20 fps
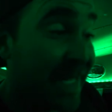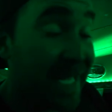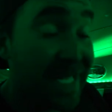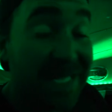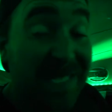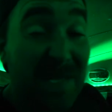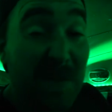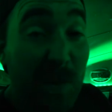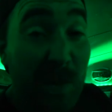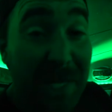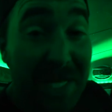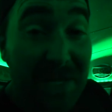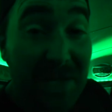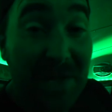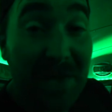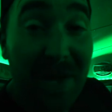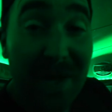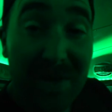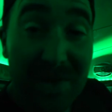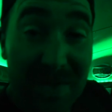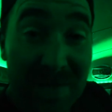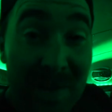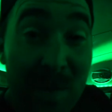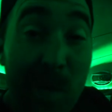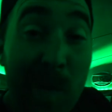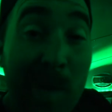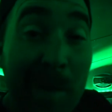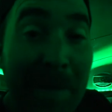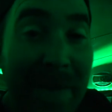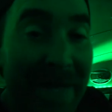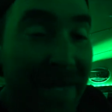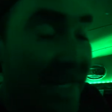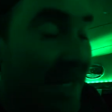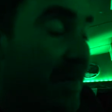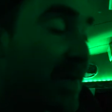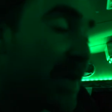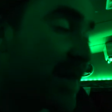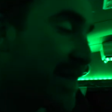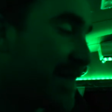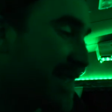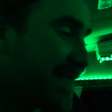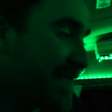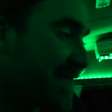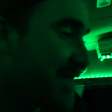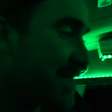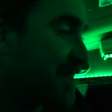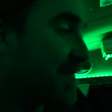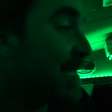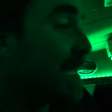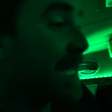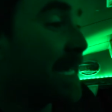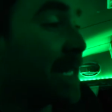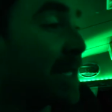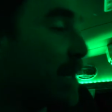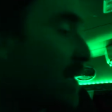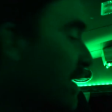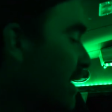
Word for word: It's $22.01 a month. It's insane.